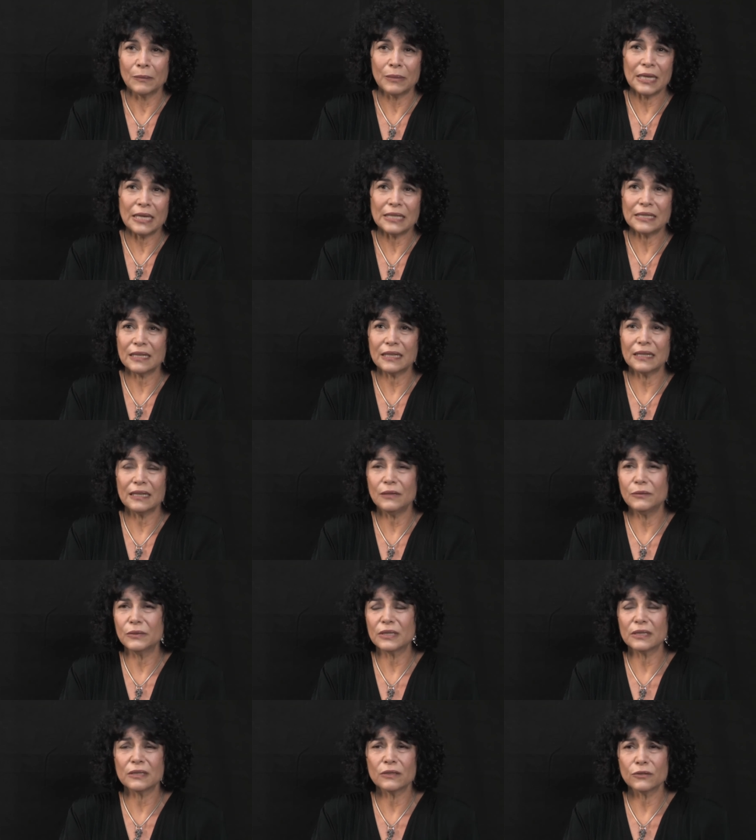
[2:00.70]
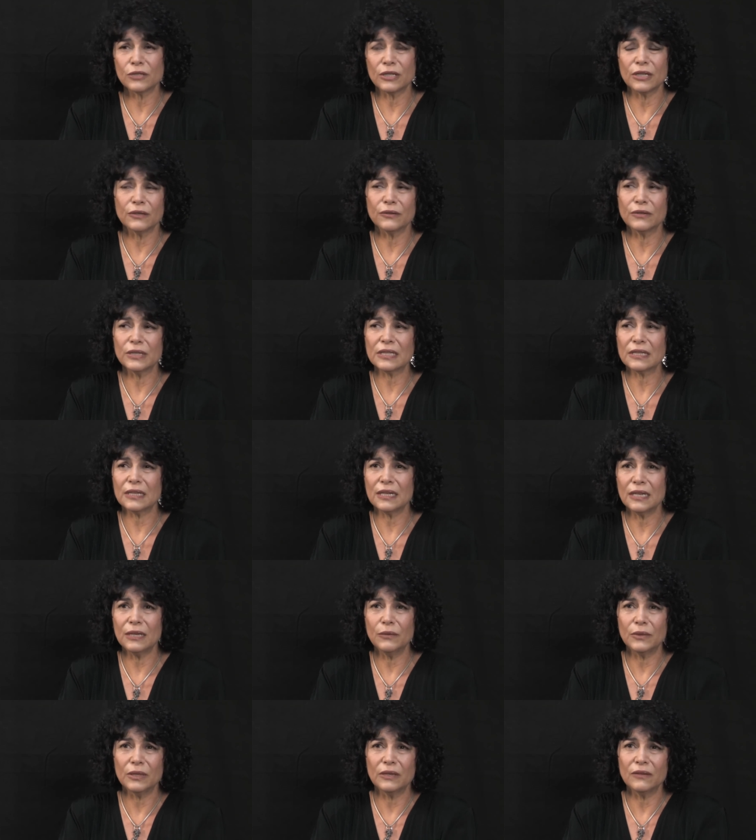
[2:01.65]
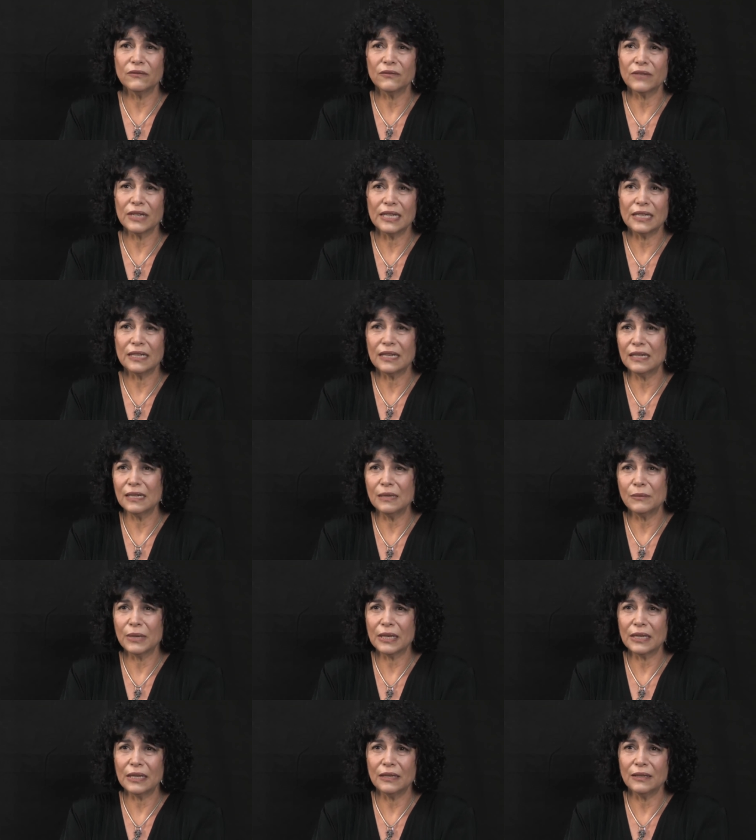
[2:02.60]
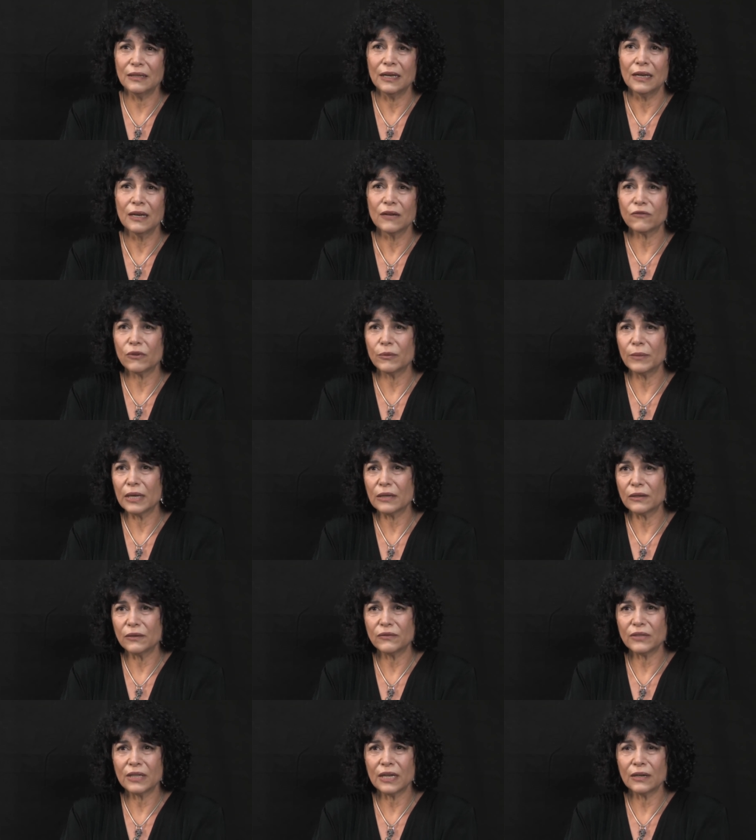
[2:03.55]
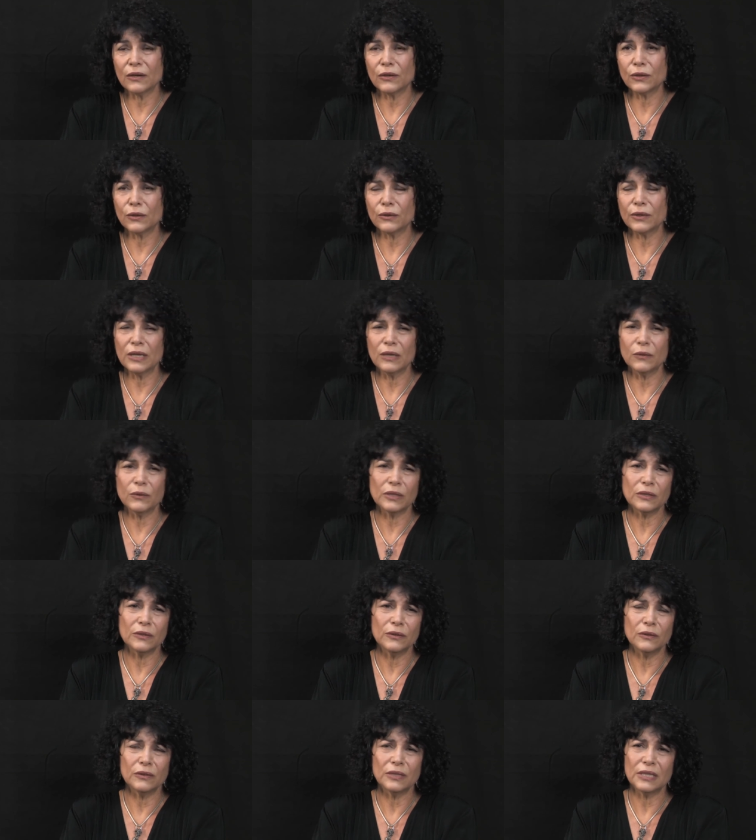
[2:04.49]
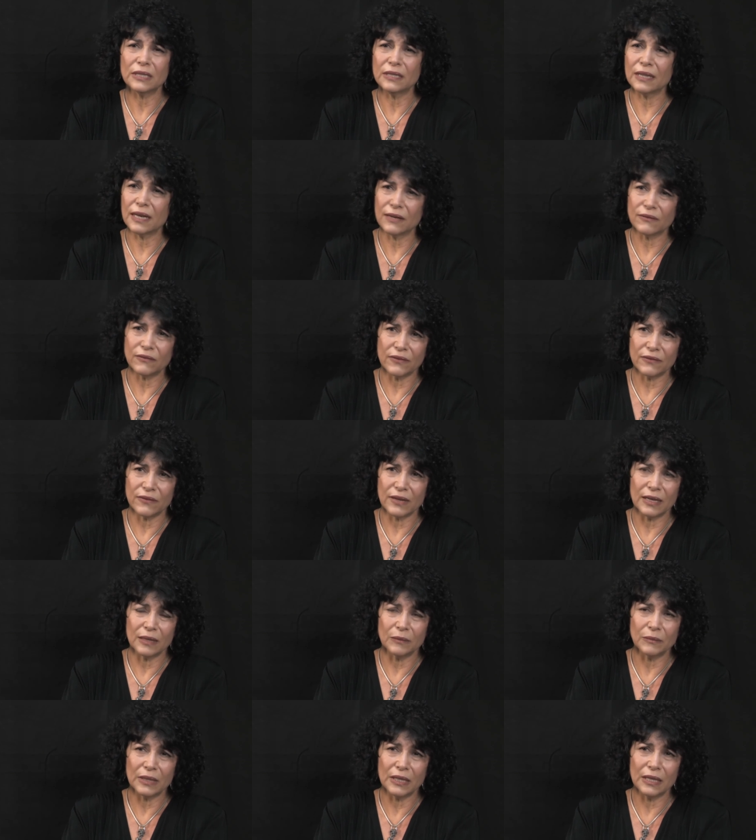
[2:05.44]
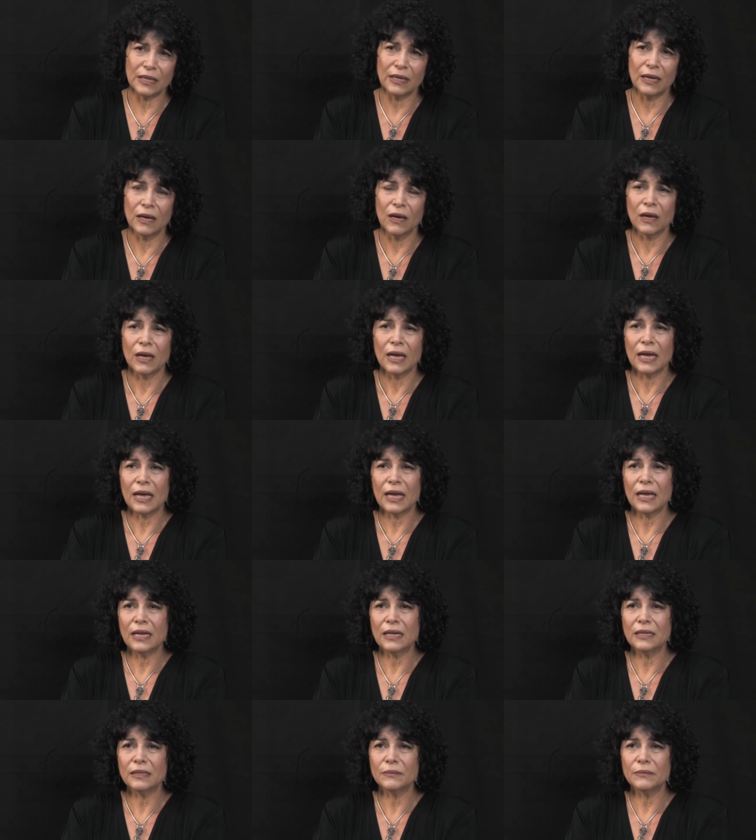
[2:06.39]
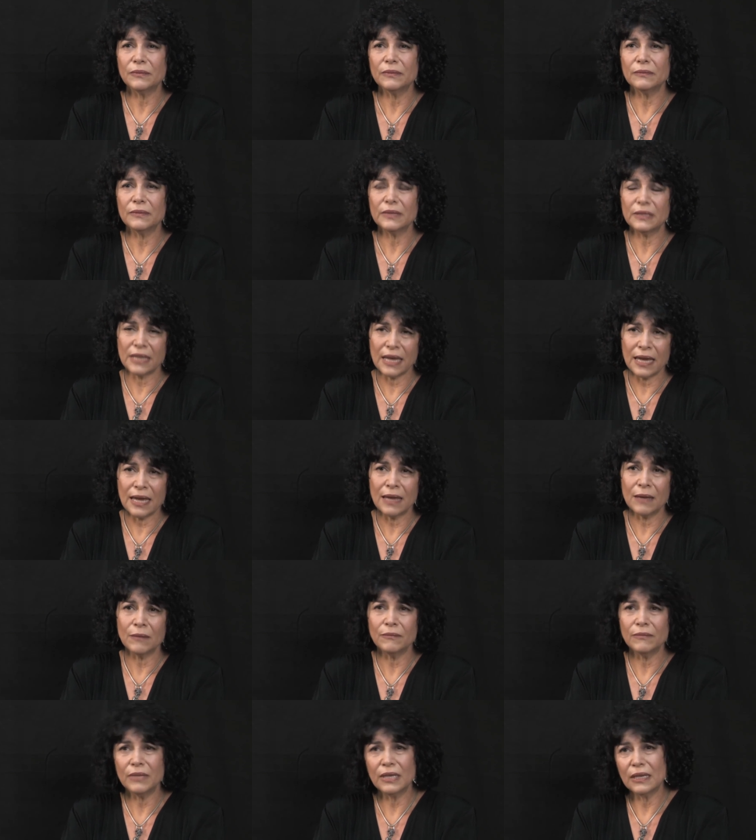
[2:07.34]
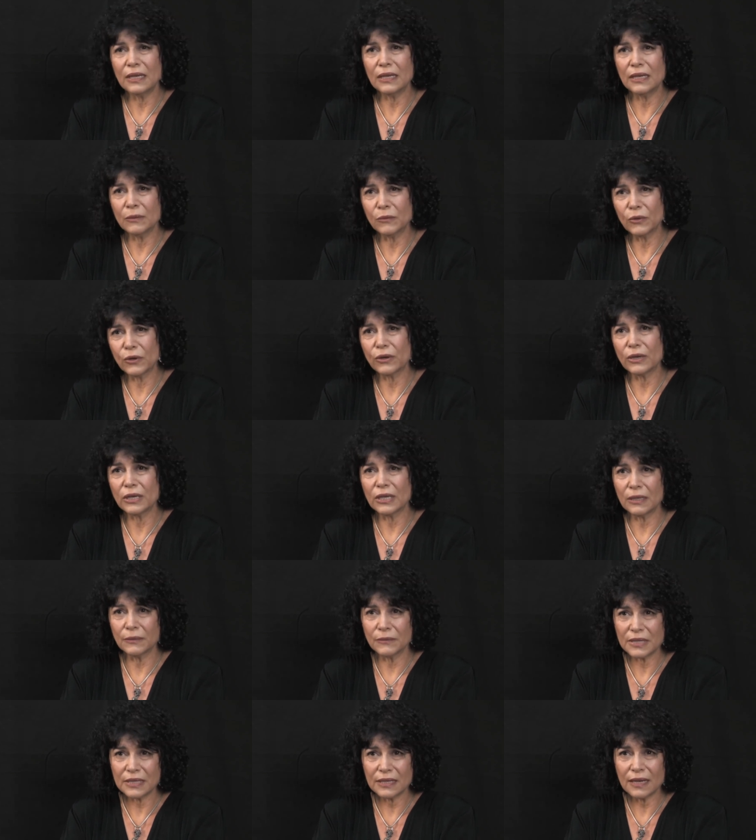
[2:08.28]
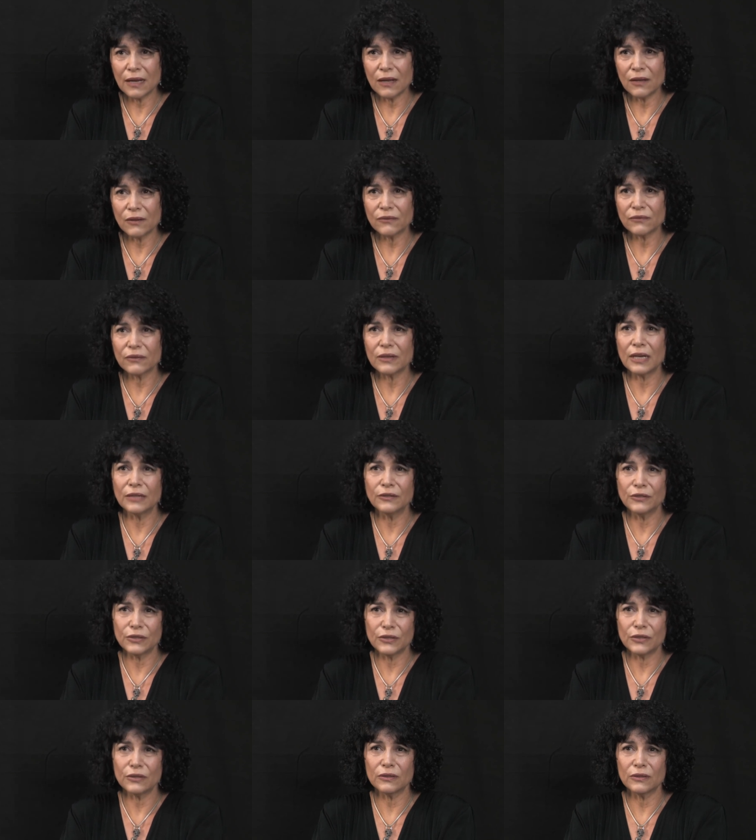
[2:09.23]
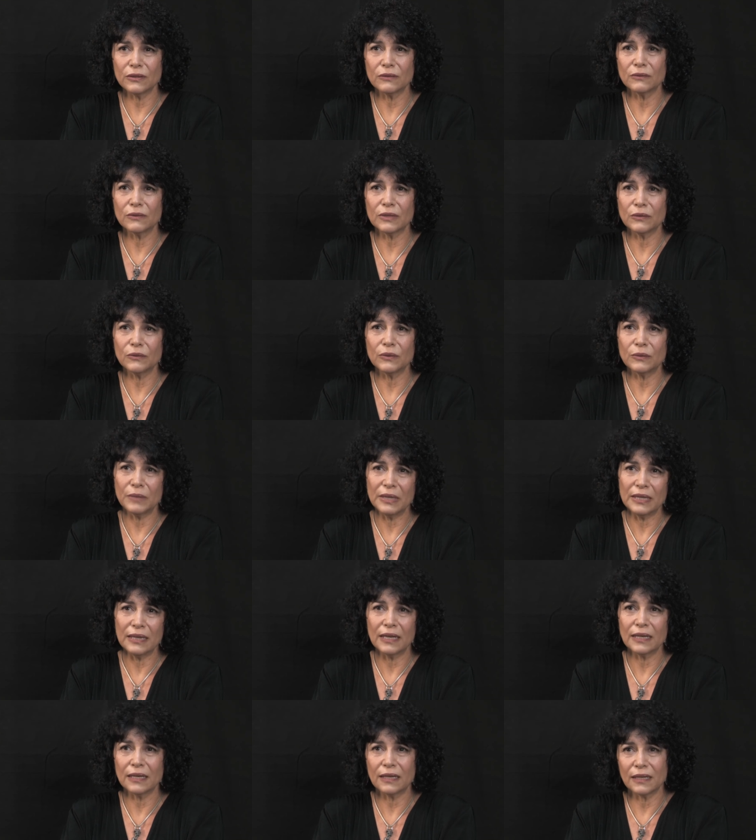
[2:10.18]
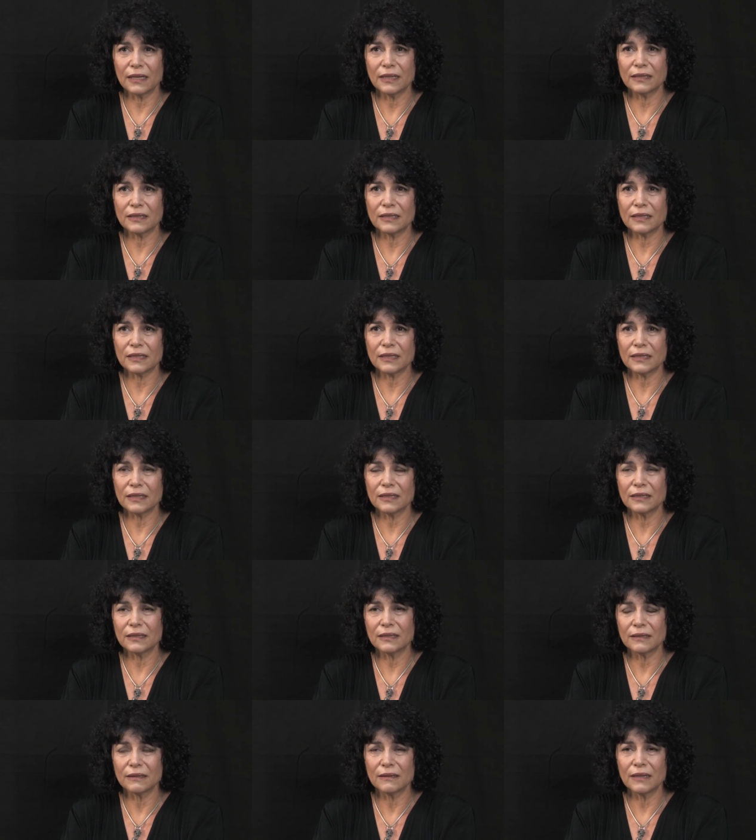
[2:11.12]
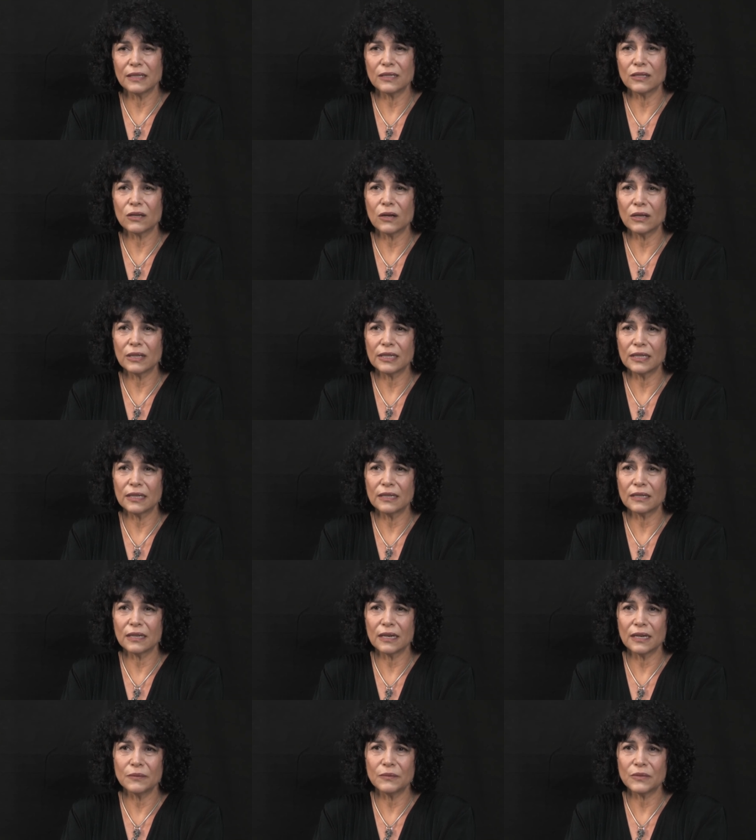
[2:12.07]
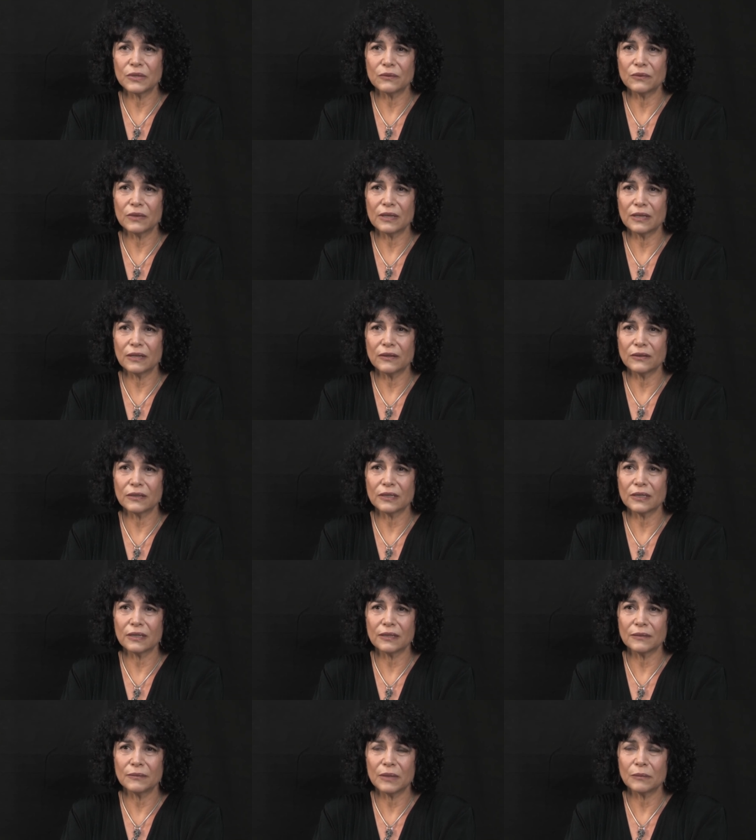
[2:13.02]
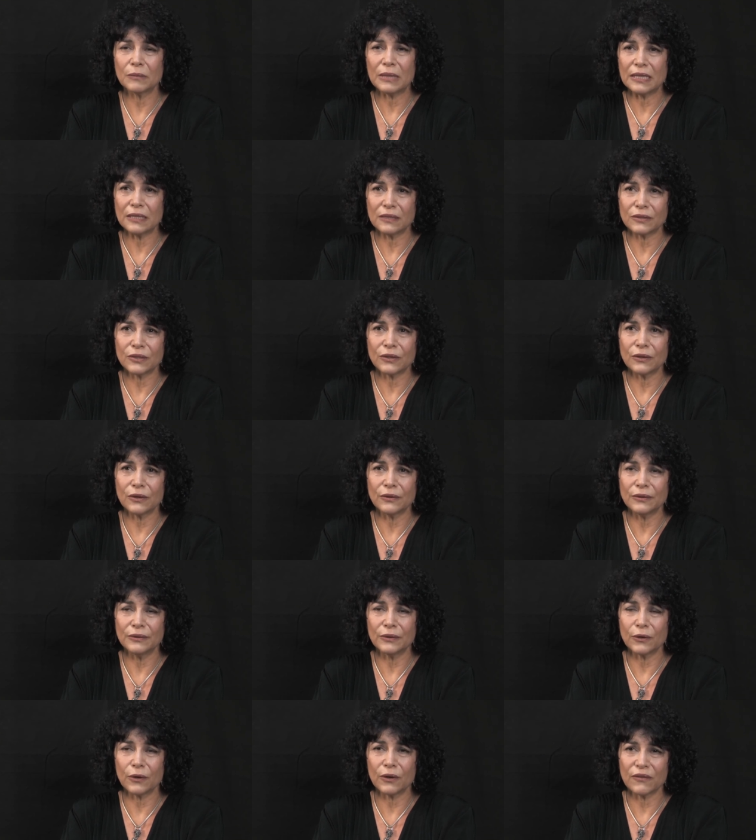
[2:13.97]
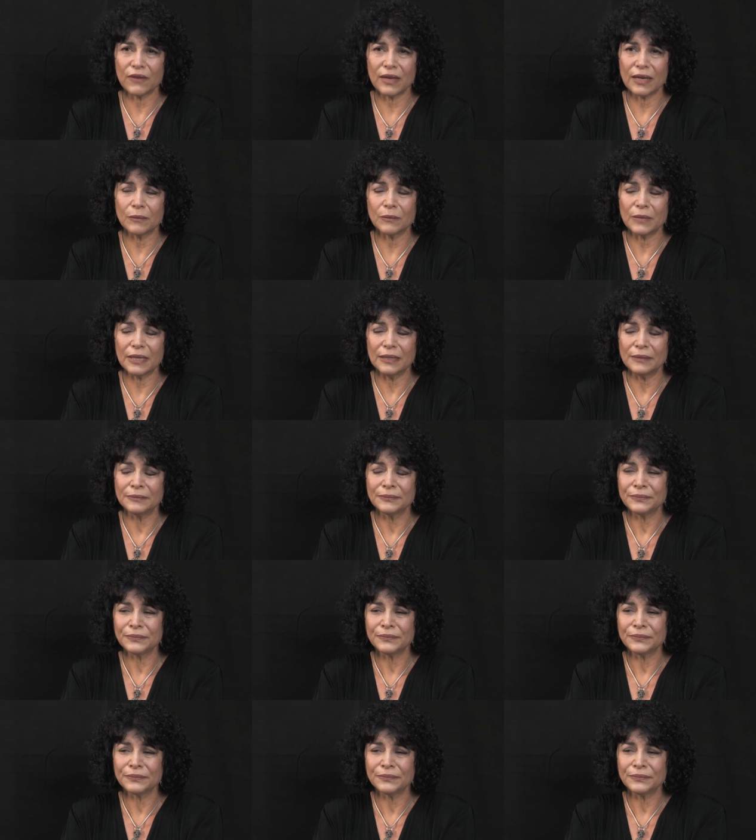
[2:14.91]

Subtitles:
Plus, he was so generous that he would invite anybody from out of town or anyone who didn't have a family. And Tam, being an immigrant himself, understood what it would be like at these holiday times without a place to go or a family.